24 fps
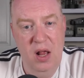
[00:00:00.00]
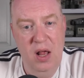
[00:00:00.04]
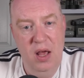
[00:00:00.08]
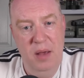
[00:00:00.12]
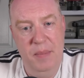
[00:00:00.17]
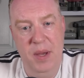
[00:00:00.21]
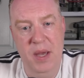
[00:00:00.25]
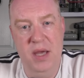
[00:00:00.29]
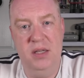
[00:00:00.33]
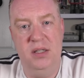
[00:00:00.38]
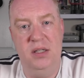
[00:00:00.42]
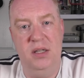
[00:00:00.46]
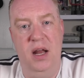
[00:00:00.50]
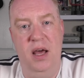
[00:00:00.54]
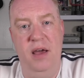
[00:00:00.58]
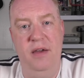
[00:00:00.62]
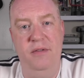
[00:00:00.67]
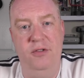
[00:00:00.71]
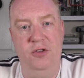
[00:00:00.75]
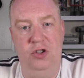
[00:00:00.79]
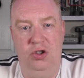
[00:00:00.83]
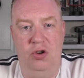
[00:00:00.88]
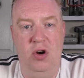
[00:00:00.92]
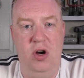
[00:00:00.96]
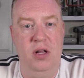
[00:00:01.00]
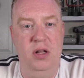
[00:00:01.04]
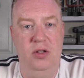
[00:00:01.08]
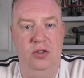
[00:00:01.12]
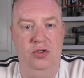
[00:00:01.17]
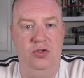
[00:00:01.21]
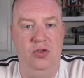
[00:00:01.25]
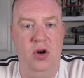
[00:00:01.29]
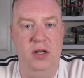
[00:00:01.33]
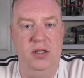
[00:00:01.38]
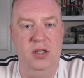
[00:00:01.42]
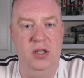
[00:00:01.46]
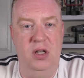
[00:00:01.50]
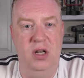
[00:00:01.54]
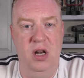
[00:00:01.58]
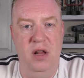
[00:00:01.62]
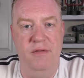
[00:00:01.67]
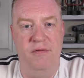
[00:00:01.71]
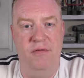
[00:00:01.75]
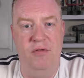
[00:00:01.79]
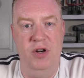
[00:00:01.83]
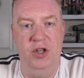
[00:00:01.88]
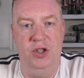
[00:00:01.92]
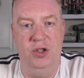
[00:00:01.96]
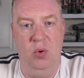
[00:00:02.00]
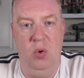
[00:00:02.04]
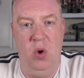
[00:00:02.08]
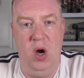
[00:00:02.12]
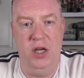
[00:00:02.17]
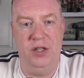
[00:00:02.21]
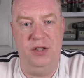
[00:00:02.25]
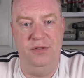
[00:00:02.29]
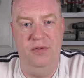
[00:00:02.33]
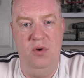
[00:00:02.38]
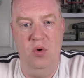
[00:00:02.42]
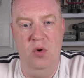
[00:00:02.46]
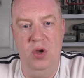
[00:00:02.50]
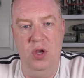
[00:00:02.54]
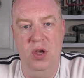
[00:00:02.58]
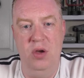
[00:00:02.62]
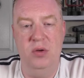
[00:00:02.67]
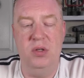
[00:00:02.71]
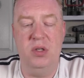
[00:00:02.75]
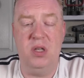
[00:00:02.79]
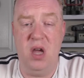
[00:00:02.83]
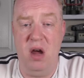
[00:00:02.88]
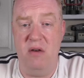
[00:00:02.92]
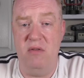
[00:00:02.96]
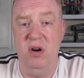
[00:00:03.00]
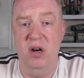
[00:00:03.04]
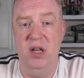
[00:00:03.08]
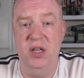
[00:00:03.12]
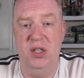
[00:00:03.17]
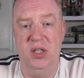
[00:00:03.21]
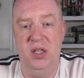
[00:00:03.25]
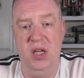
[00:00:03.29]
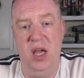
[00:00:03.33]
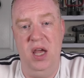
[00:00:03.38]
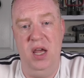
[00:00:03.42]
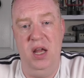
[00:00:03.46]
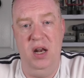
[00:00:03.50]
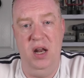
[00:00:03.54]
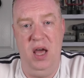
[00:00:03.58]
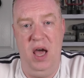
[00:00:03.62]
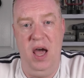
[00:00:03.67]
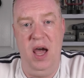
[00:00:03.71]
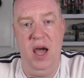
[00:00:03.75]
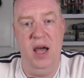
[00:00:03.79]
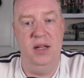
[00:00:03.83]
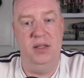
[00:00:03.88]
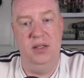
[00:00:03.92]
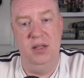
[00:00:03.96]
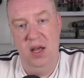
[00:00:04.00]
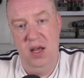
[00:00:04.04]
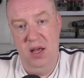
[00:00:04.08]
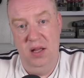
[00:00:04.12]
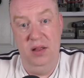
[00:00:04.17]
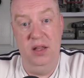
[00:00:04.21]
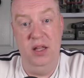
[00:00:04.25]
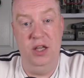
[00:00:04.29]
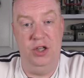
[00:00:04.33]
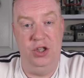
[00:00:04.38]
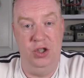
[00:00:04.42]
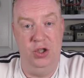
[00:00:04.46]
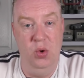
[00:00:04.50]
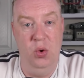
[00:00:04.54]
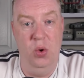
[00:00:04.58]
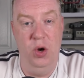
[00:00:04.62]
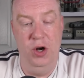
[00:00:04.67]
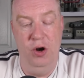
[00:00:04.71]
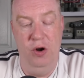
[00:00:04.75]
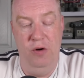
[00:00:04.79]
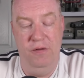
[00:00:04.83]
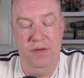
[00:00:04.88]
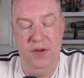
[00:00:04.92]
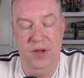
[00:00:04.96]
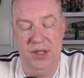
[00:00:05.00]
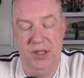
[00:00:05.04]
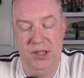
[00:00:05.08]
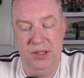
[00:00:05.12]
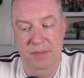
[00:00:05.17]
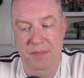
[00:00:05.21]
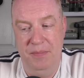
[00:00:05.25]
Appears that they've tried to deliver it twice for you. It's currently sitting at this sorting office.